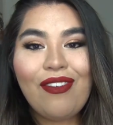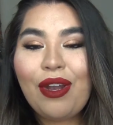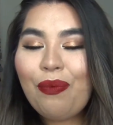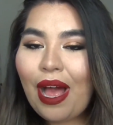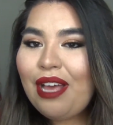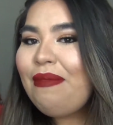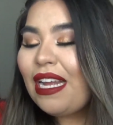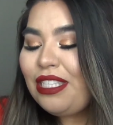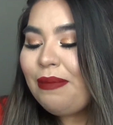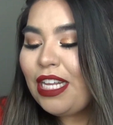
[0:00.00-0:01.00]
everyone, welcome
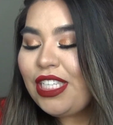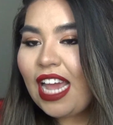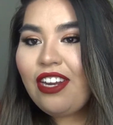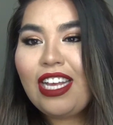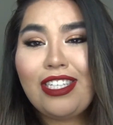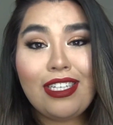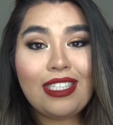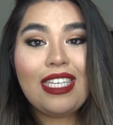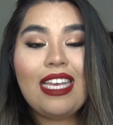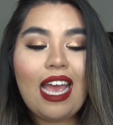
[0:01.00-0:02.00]
back to my channel. As you can
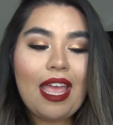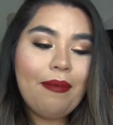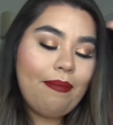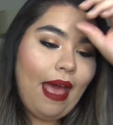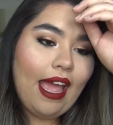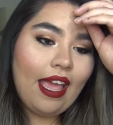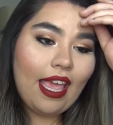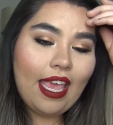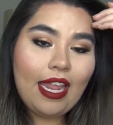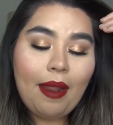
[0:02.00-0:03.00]
see, I am back
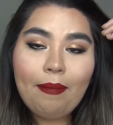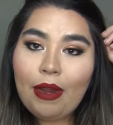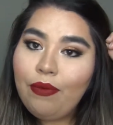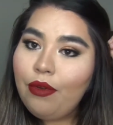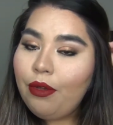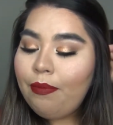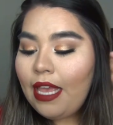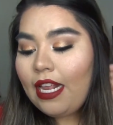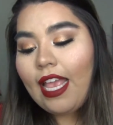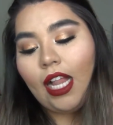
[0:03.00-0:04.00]
in my room
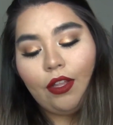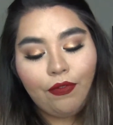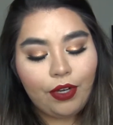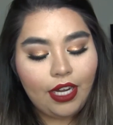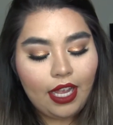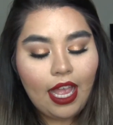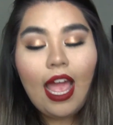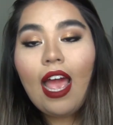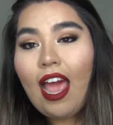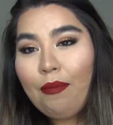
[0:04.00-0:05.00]
in California.
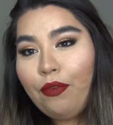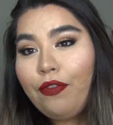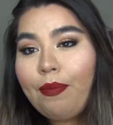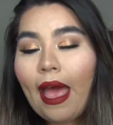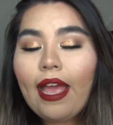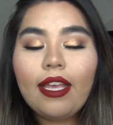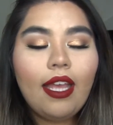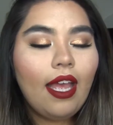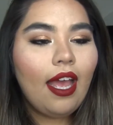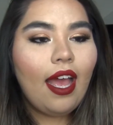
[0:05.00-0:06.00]
I moved back,
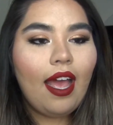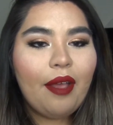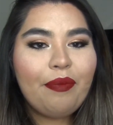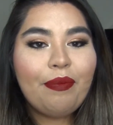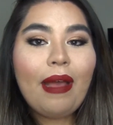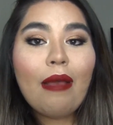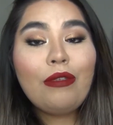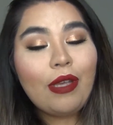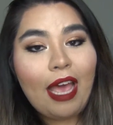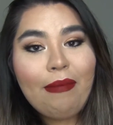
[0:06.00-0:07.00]
but
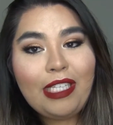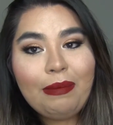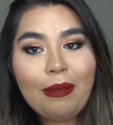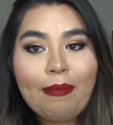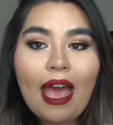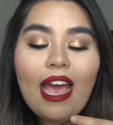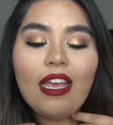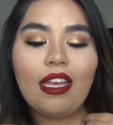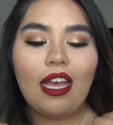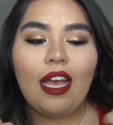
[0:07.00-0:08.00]
I'm so happy to be
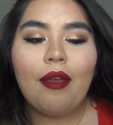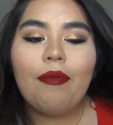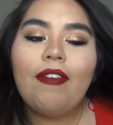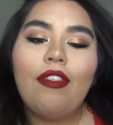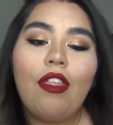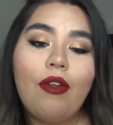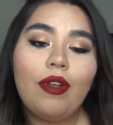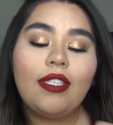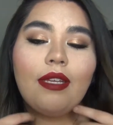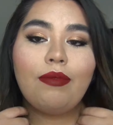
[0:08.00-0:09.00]
back, even though there
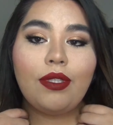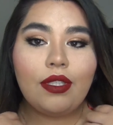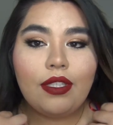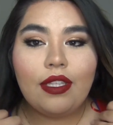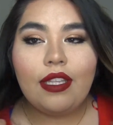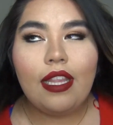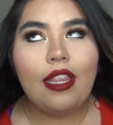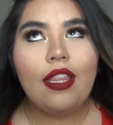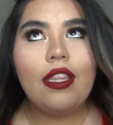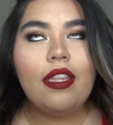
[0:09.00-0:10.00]
was some
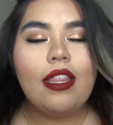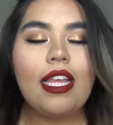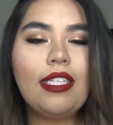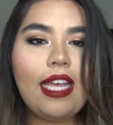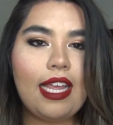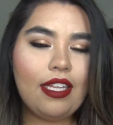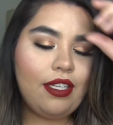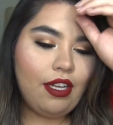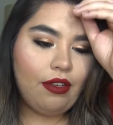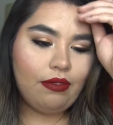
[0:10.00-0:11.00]
things I
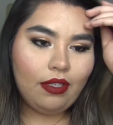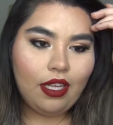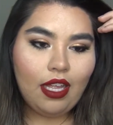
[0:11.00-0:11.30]
don't